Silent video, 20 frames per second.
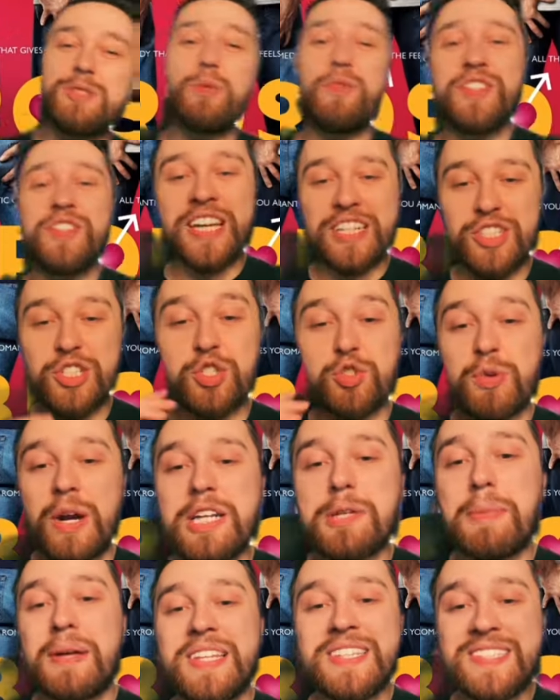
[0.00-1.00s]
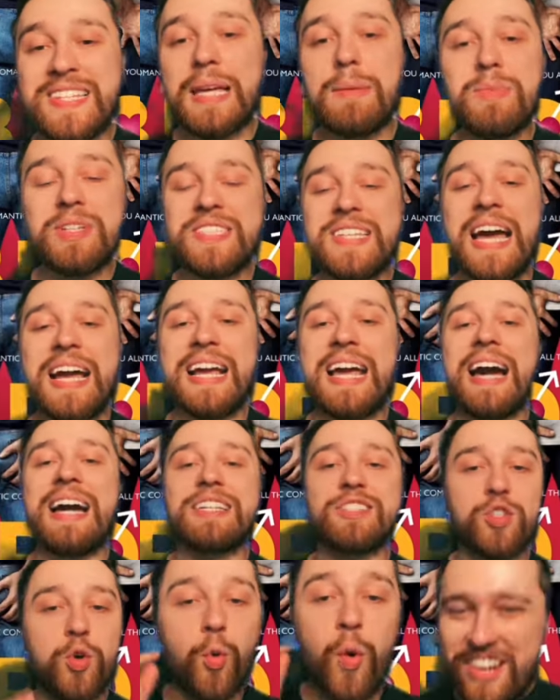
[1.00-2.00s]
this movie is actually directed by the same exact
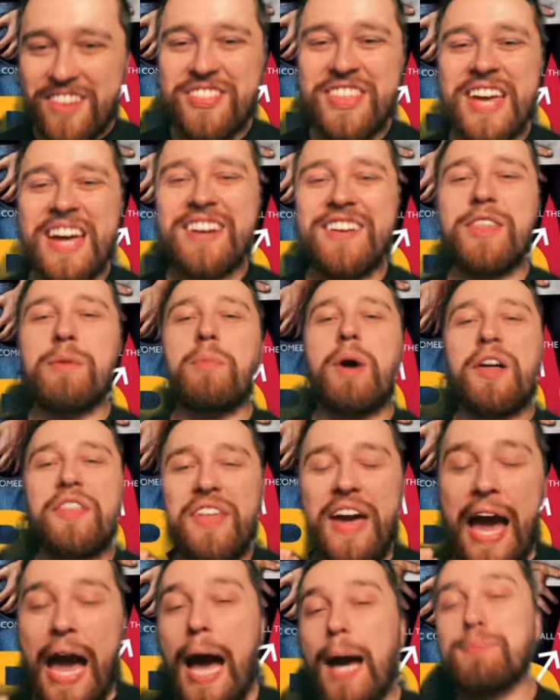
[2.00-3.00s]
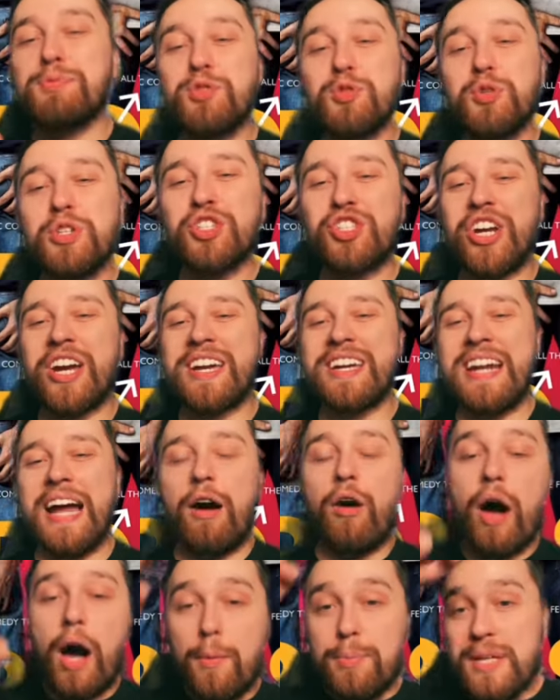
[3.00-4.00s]
guy. So at the end of the month, absolutely check it
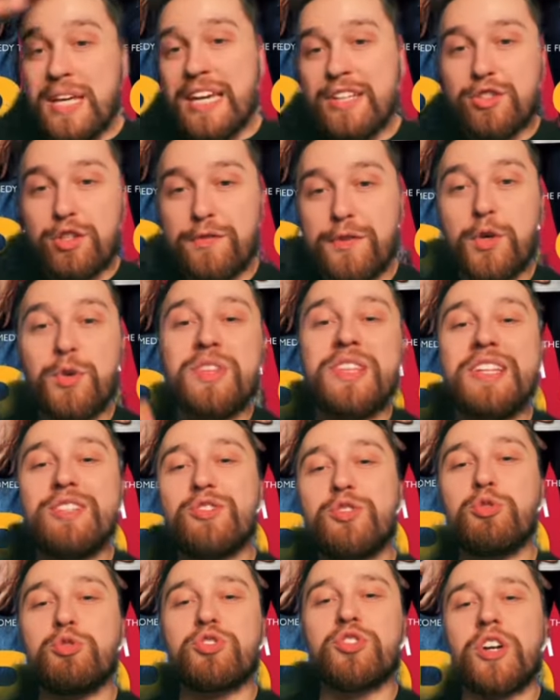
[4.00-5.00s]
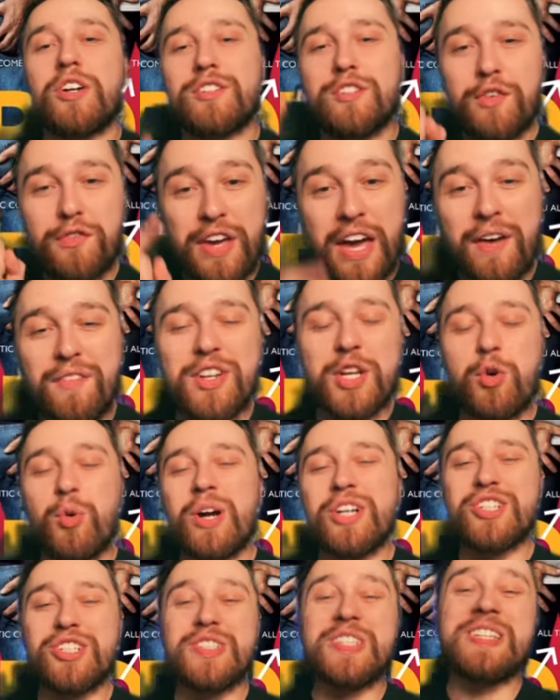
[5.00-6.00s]
out. I'll be interviewing these two stars. if you have any
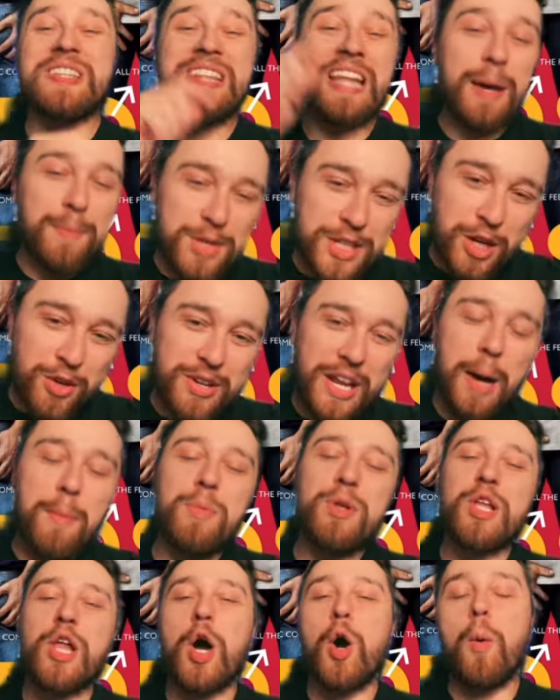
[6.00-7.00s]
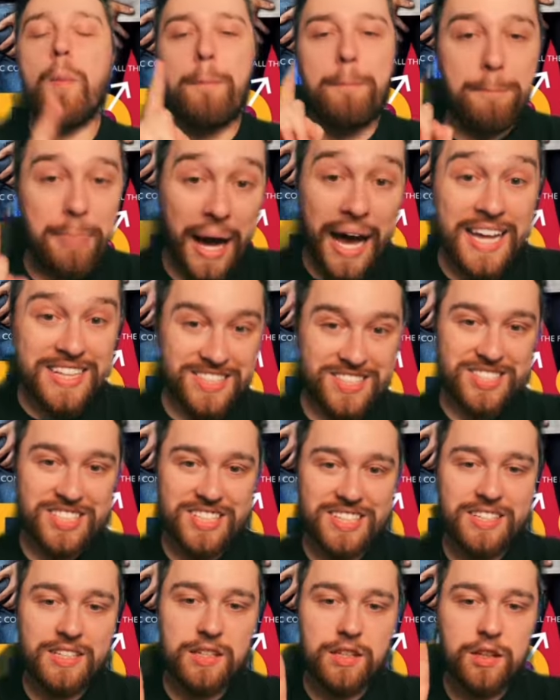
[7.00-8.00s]
questions, let me know down below.
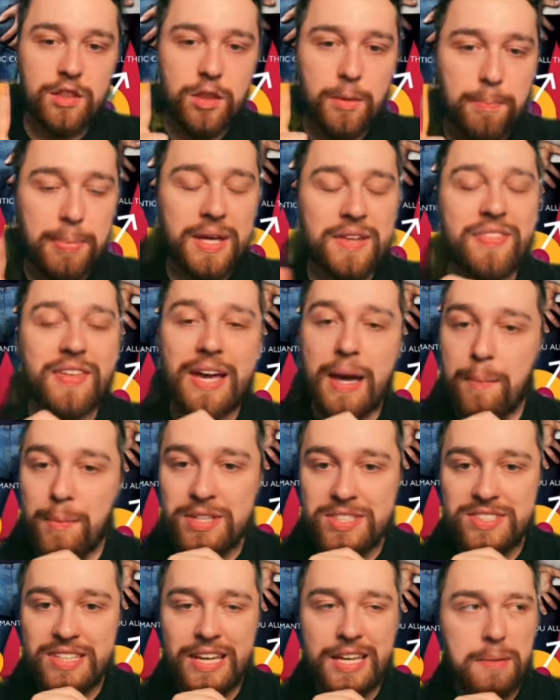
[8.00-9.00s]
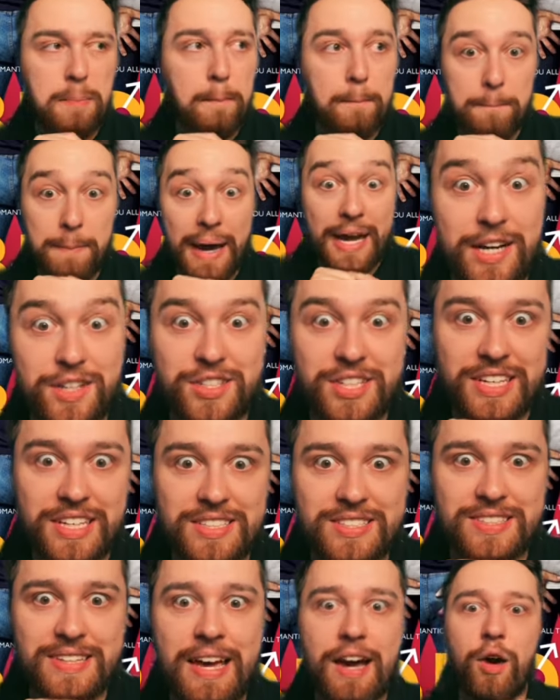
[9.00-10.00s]
But the big thing I must say, buy your
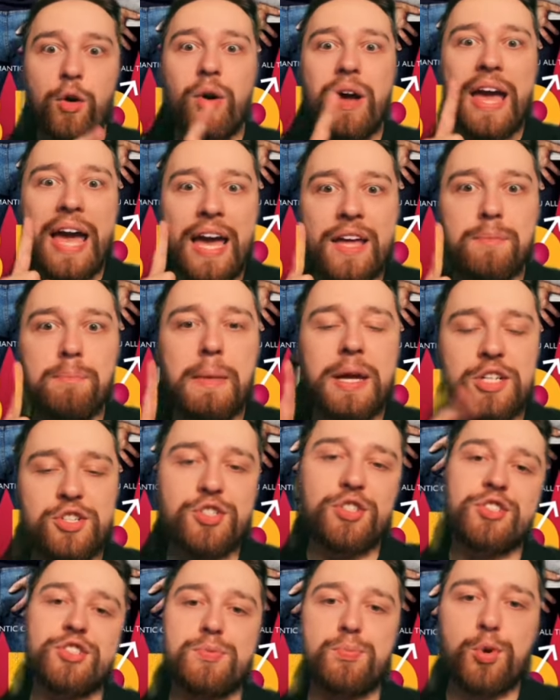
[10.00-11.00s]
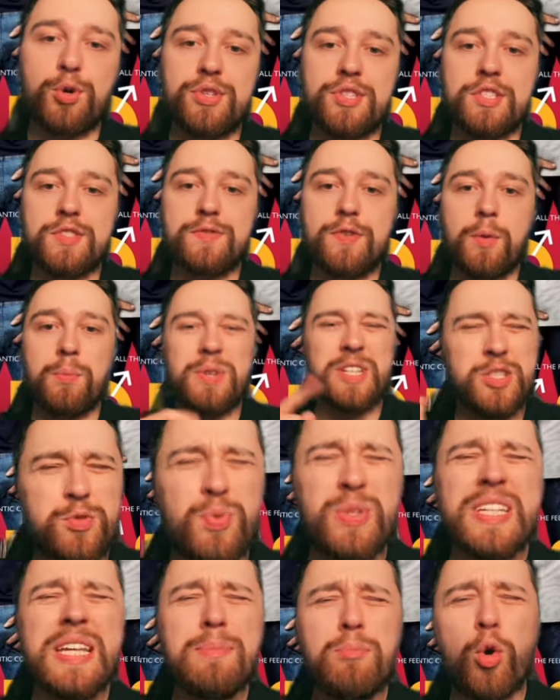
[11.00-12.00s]
tickets now and make sure to support this film
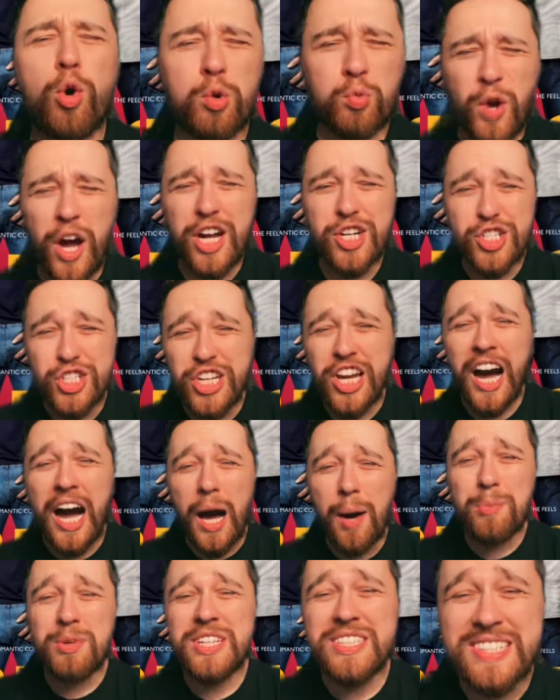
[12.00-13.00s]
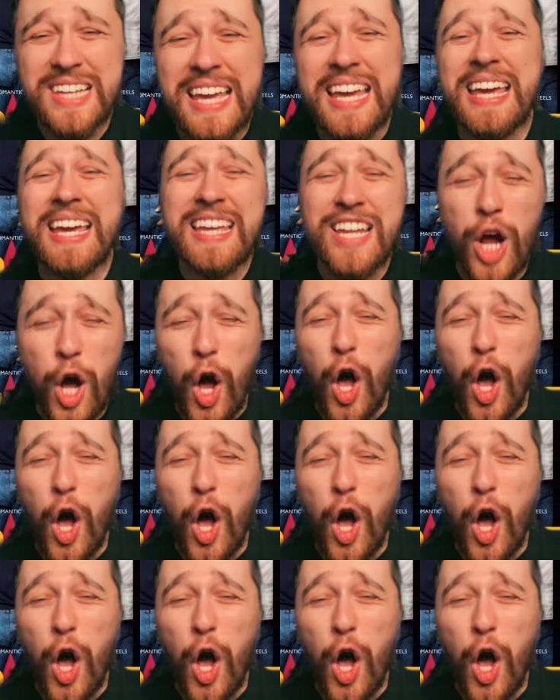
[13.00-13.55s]
because we need more raunchy comedies in